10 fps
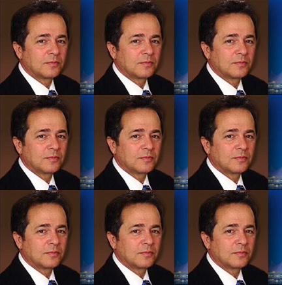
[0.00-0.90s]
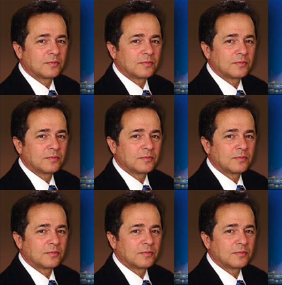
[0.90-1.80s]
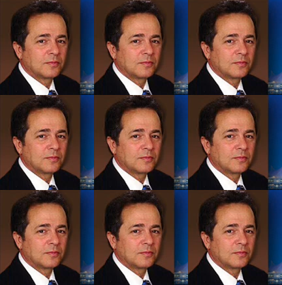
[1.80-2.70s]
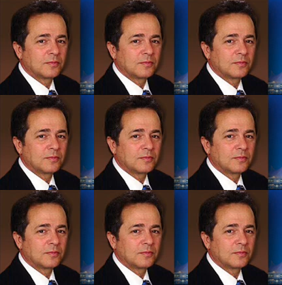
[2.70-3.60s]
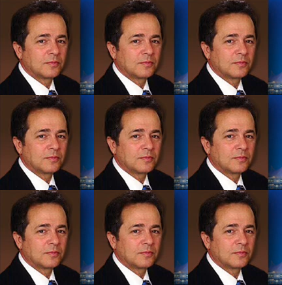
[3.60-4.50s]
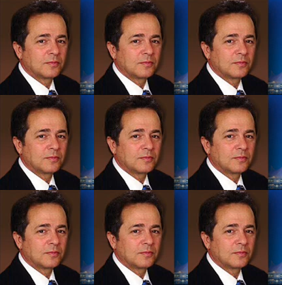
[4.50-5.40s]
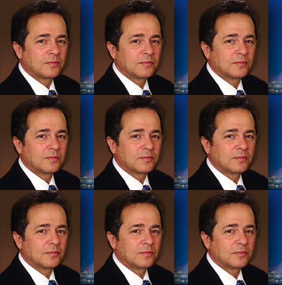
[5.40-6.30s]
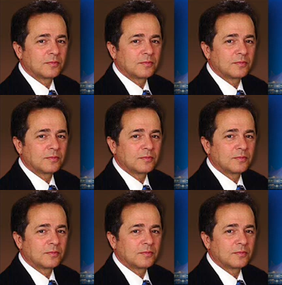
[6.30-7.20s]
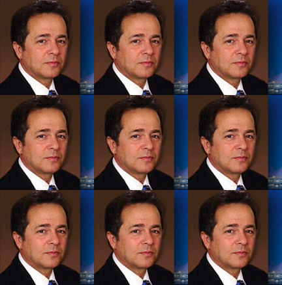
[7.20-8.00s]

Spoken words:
[no speech]